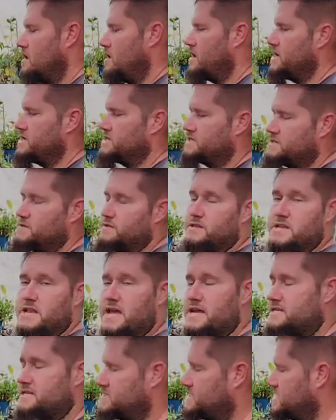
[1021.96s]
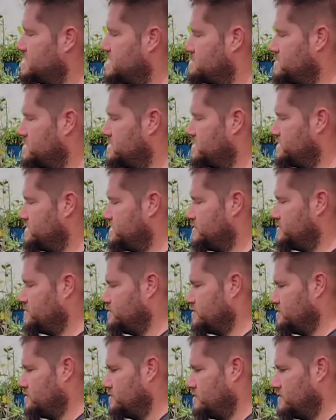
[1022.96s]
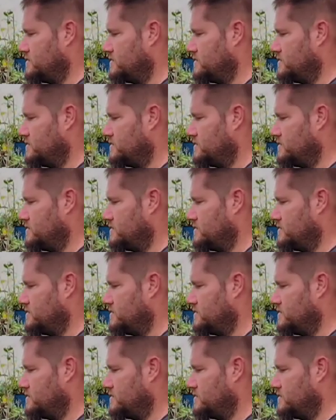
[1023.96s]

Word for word: Alright, so the next thing I'm going to do